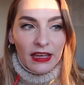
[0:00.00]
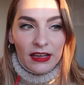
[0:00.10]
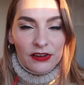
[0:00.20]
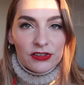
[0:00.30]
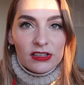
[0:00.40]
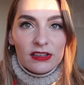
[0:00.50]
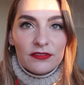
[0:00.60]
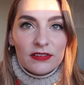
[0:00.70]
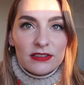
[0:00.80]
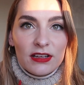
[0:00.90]
I actually
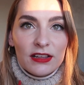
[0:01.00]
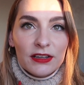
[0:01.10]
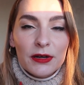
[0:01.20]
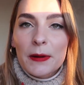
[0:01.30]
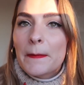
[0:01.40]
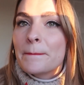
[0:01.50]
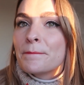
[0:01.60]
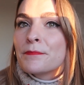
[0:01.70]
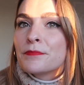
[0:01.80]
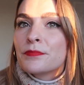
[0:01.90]
love this color
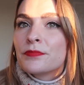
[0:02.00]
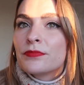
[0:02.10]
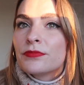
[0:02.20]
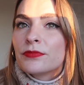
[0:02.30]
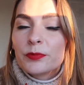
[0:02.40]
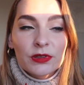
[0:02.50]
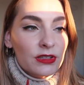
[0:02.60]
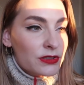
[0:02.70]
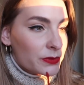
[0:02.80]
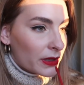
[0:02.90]
with
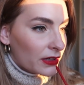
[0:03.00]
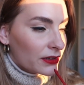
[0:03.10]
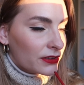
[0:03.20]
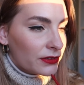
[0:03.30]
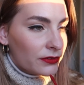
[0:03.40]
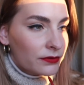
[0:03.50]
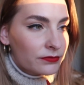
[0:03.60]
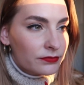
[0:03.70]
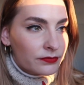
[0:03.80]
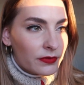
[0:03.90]
the sweater too
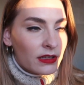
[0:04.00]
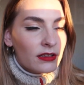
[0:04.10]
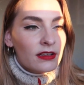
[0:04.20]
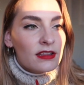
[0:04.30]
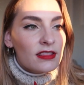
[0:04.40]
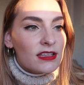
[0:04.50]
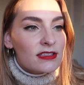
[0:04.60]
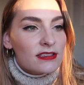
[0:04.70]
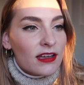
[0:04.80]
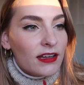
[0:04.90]
the
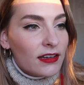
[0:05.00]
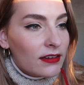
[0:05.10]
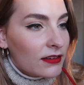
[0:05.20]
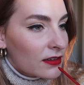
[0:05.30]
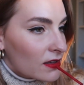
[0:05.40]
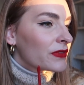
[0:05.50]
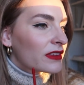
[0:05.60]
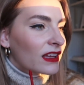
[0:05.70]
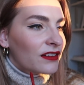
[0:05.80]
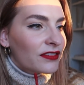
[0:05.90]
sun.
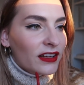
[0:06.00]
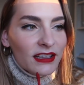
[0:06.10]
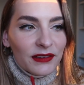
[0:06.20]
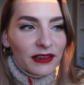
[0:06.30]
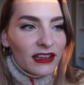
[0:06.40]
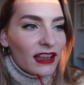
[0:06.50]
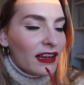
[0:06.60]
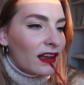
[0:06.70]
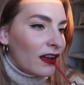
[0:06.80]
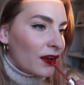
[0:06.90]
It's kind of fun to wear
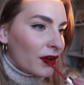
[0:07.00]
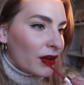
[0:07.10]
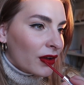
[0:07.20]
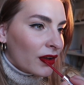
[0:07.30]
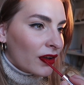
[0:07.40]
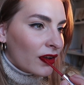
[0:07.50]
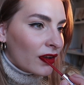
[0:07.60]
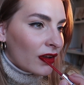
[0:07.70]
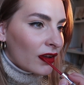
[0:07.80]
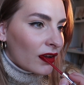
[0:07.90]
like a
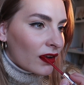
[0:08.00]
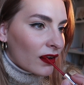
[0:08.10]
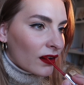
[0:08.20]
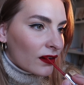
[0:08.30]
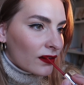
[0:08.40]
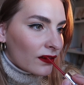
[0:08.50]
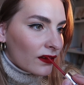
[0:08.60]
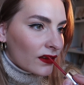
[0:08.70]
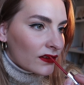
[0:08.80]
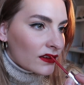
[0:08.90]

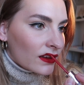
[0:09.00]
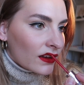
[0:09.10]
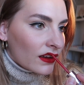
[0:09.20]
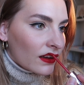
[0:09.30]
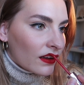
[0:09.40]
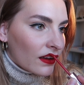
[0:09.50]
actual lipstick.